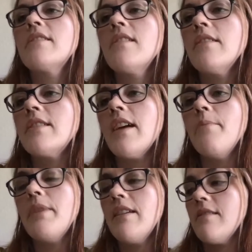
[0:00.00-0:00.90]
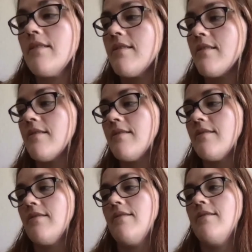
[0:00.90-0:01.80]
the time because
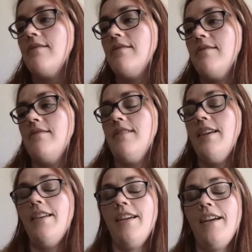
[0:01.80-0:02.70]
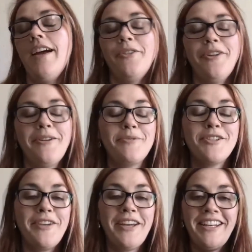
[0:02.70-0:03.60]
I don't know. It's just
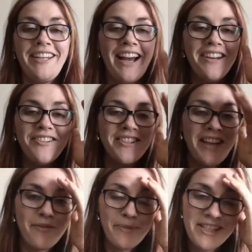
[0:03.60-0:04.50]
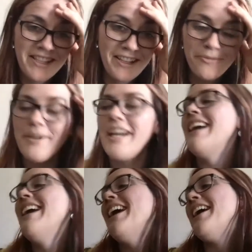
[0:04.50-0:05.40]
funny. I just laugh at myself. But
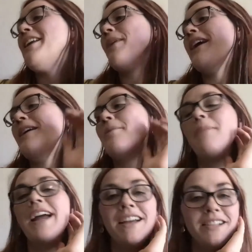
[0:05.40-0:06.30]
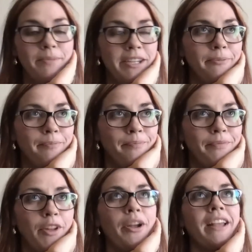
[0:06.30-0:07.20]
anyway, my husband.
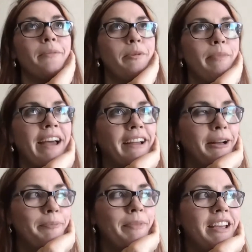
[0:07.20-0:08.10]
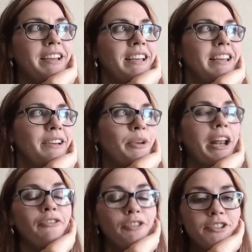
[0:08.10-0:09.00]
Okay, let me back up. When
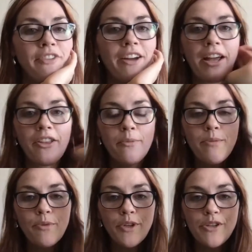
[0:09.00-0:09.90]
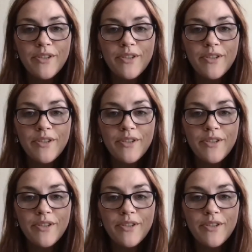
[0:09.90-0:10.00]
I first found out that people were using